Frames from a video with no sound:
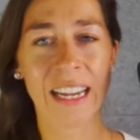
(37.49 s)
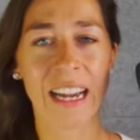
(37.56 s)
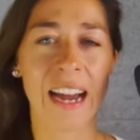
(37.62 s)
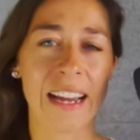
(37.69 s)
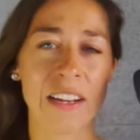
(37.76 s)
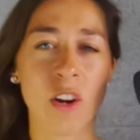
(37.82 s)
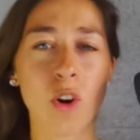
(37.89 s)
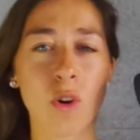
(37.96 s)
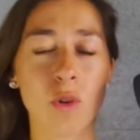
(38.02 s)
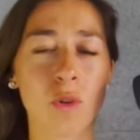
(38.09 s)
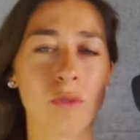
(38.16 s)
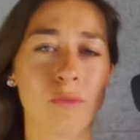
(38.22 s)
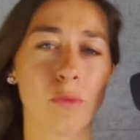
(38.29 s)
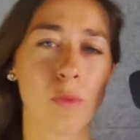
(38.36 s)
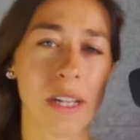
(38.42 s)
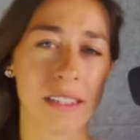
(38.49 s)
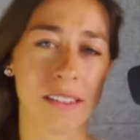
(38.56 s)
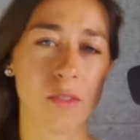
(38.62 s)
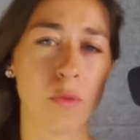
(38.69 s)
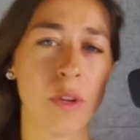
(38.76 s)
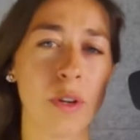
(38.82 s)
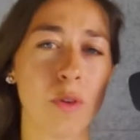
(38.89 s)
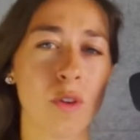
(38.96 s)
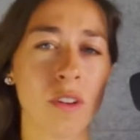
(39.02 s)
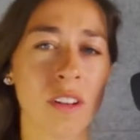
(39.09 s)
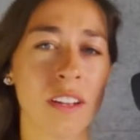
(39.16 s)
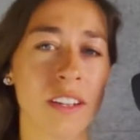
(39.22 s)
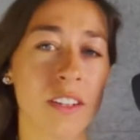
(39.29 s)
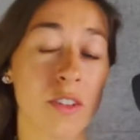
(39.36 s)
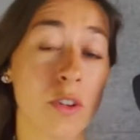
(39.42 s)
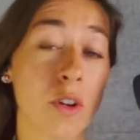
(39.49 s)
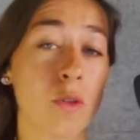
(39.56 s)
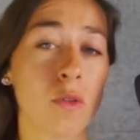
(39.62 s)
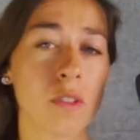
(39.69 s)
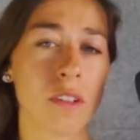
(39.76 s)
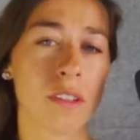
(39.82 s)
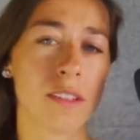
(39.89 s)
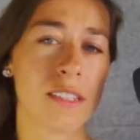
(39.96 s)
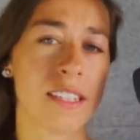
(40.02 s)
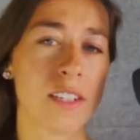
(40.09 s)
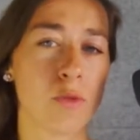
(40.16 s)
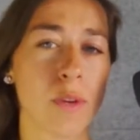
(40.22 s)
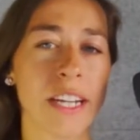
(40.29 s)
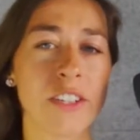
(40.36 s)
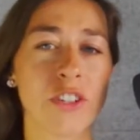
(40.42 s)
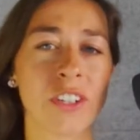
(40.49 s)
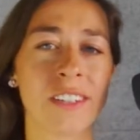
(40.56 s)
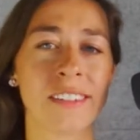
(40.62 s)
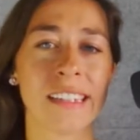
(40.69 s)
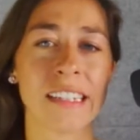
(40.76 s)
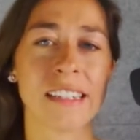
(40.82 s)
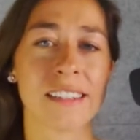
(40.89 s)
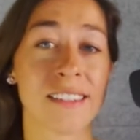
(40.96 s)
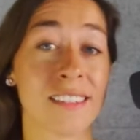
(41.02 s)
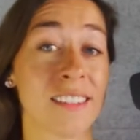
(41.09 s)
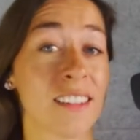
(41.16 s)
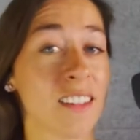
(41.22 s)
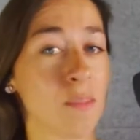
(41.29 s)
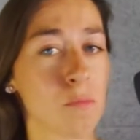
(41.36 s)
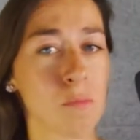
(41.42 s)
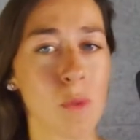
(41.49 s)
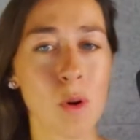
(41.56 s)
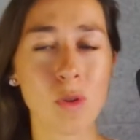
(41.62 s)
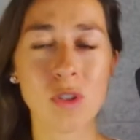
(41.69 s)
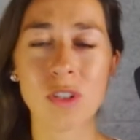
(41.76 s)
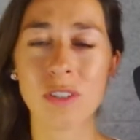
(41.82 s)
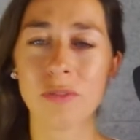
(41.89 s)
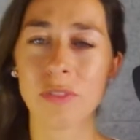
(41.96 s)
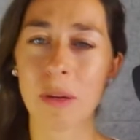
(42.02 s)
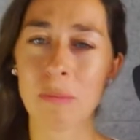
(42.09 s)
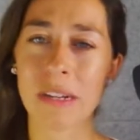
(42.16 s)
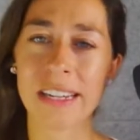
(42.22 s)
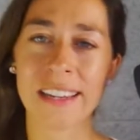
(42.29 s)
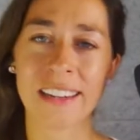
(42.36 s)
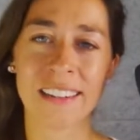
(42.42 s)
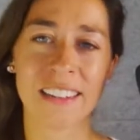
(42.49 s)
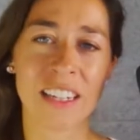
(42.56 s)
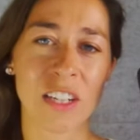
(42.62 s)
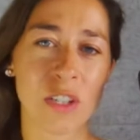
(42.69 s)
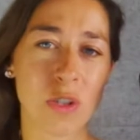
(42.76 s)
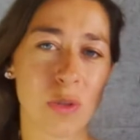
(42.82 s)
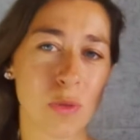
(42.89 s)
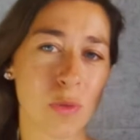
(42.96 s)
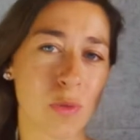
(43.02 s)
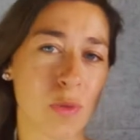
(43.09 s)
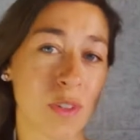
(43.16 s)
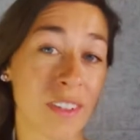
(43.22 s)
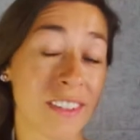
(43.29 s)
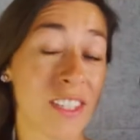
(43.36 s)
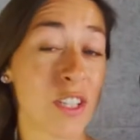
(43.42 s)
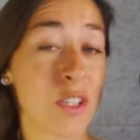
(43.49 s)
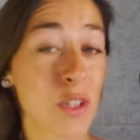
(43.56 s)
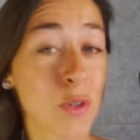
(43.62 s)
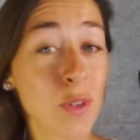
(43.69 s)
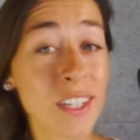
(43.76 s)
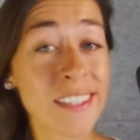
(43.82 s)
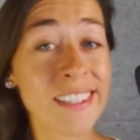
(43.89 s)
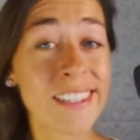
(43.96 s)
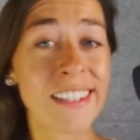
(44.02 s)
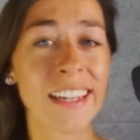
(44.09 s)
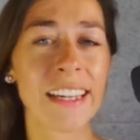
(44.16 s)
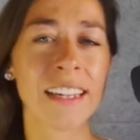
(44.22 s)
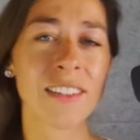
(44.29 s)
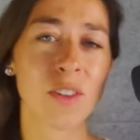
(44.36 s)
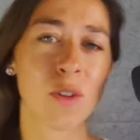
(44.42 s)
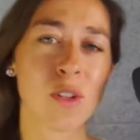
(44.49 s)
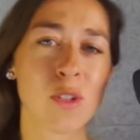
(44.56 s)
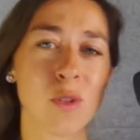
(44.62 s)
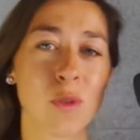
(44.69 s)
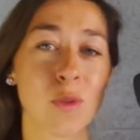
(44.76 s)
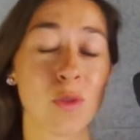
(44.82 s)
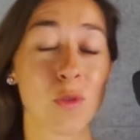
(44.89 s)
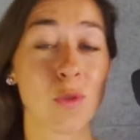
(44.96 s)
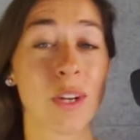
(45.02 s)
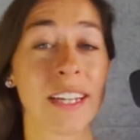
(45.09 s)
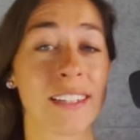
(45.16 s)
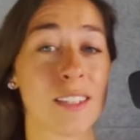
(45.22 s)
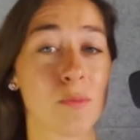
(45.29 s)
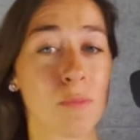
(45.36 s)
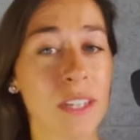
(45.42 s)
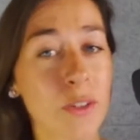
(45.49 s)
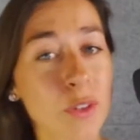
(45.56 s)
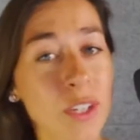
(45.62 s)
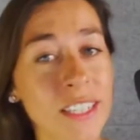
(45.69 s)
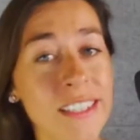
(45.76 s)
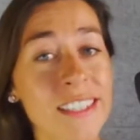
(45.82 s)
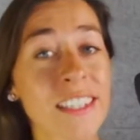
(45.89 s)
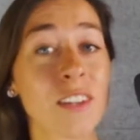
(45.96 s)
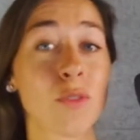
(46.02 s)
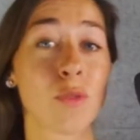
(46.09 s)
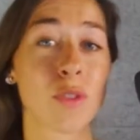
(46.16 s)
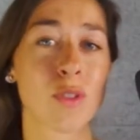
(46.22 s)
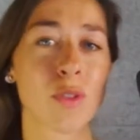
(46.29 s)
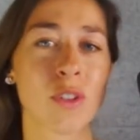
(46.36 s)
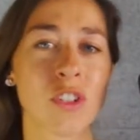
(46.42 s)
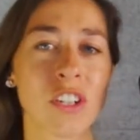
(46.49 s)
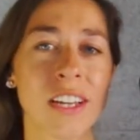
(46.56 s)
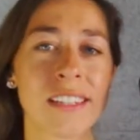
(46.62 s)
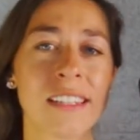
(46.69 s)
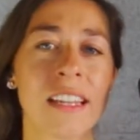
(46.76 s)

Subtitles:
I know, well, we all know the situation. It is most familiar to students and also to experienced researchers.